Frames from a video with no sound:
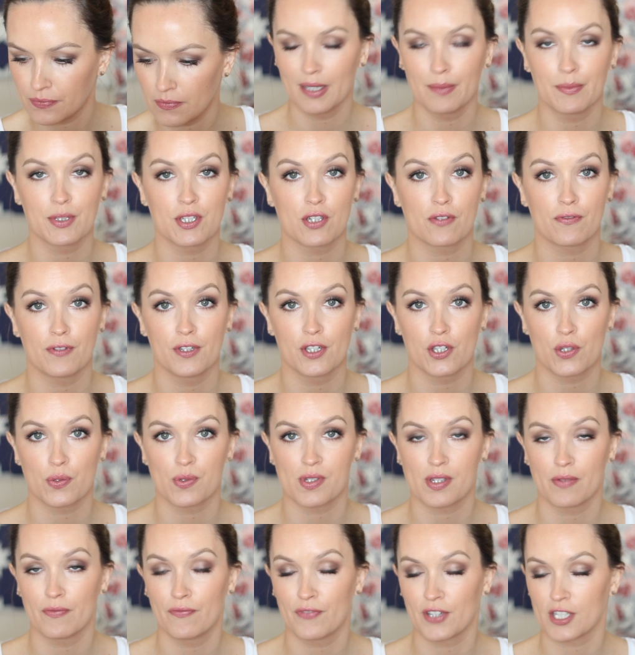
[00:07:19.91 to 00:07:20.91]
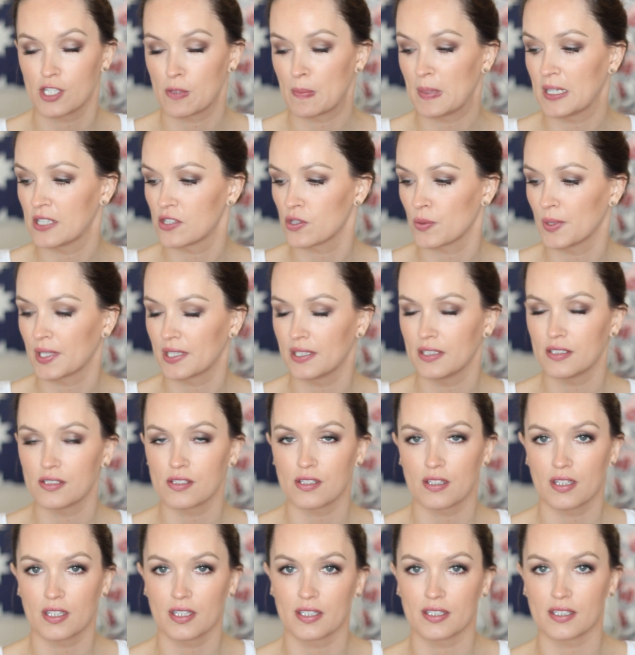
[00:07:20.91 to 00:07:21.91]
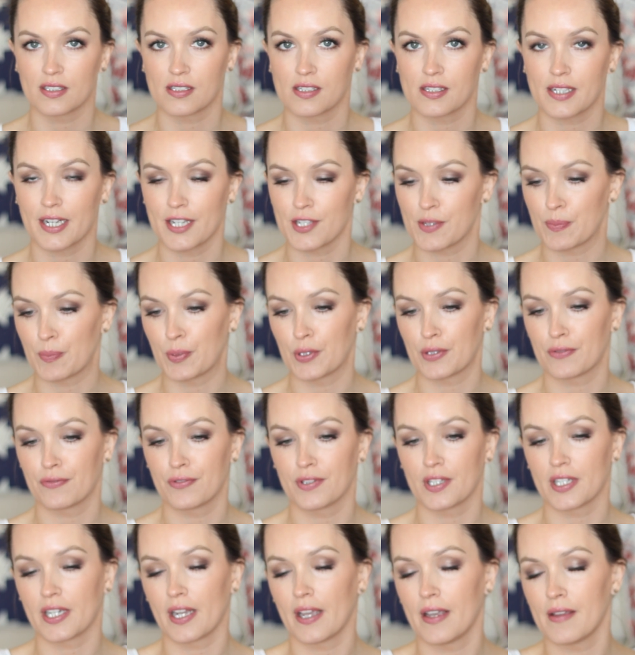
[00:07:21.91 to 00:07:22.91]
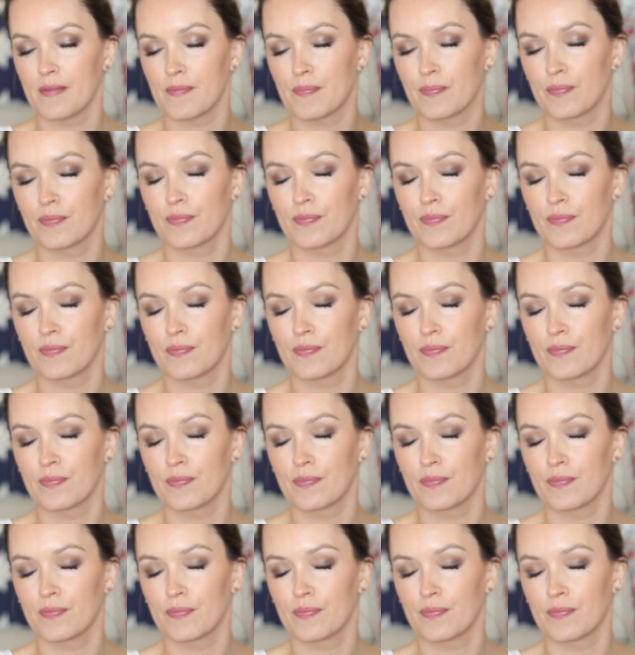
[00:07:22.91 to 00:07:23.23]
Let me just finish with some Fix Plus quickly so that it stays put for the day.